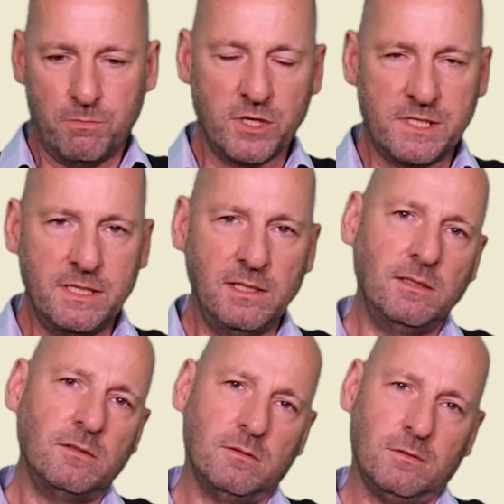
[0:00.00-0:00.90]

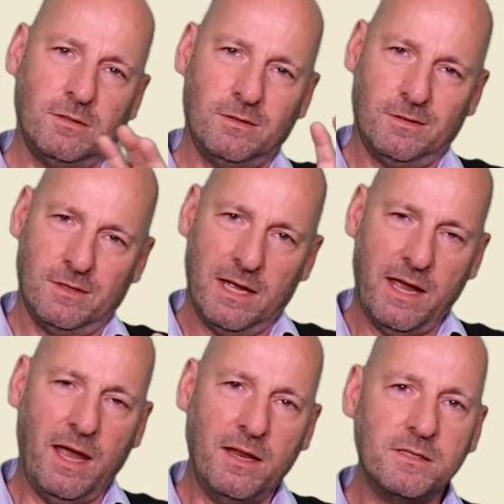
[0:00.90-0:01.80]
Brazil
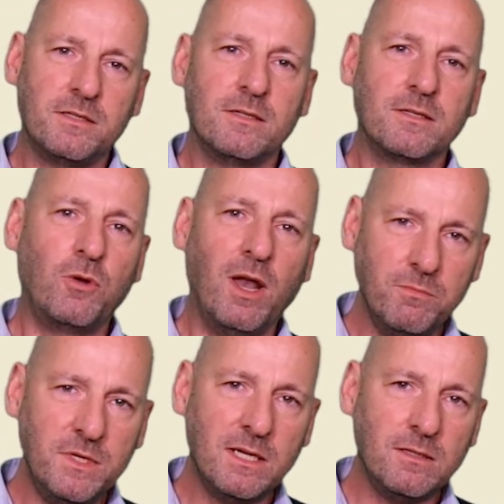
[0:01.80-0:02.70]
and
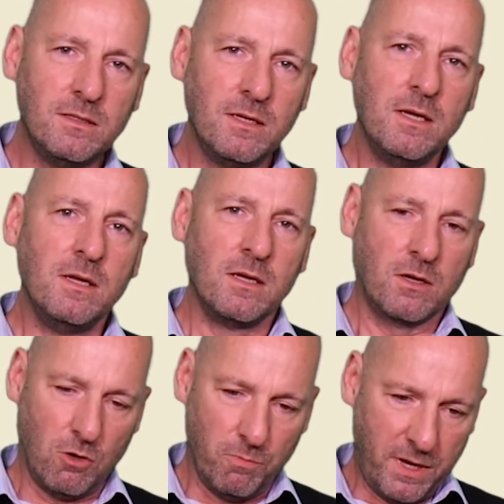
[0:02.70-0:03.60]
Colombia,
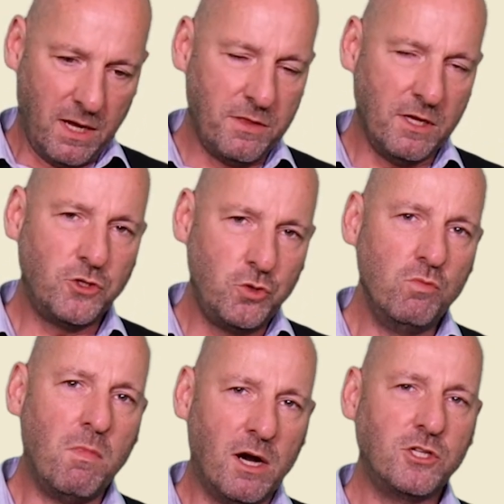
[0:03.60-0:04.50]
compare their
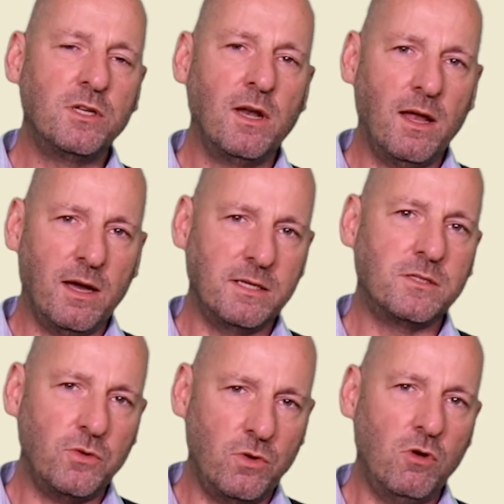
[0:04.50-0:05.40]
two
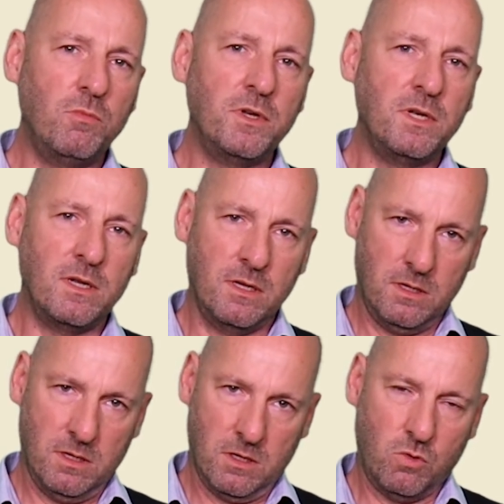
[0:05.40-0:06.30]
marginalized urban
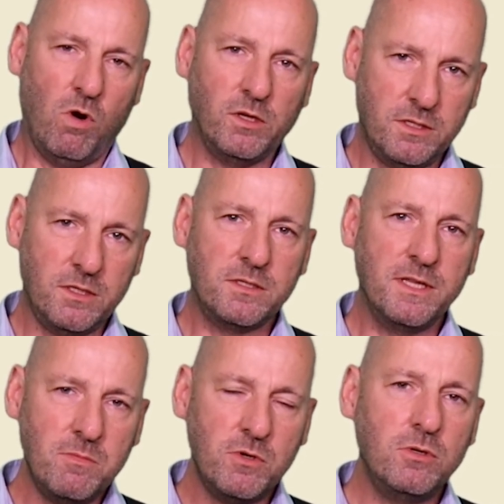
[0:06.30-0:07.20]
quarters,
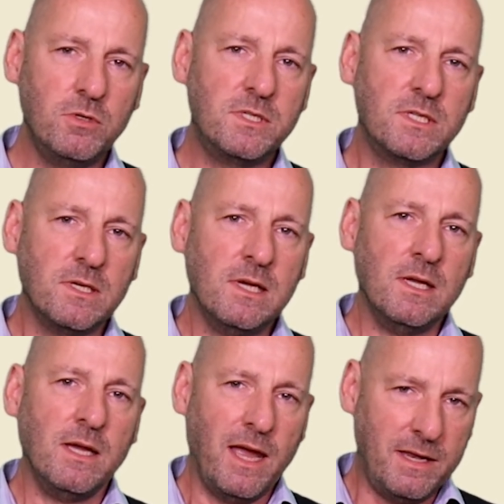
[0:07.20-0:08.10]
neighborhoods,
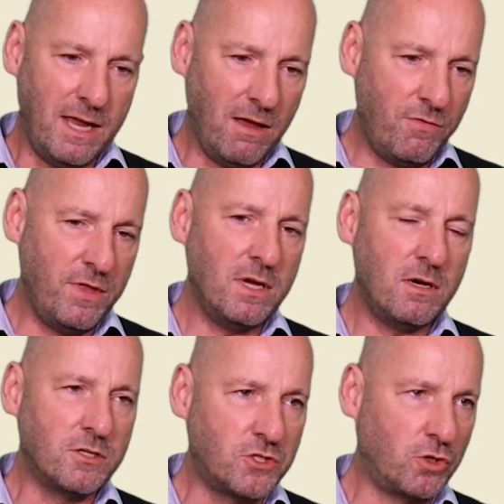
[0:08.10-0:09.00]
and have
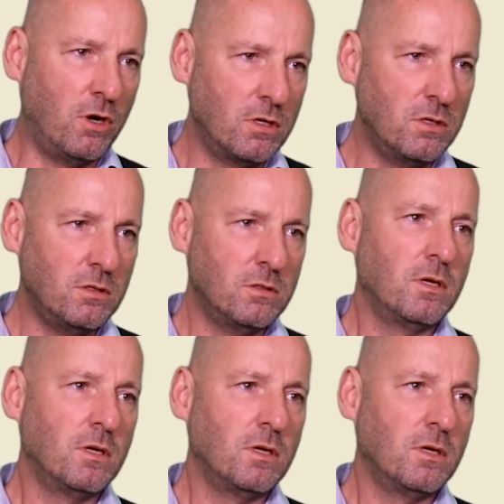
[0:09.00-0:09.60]
there a strong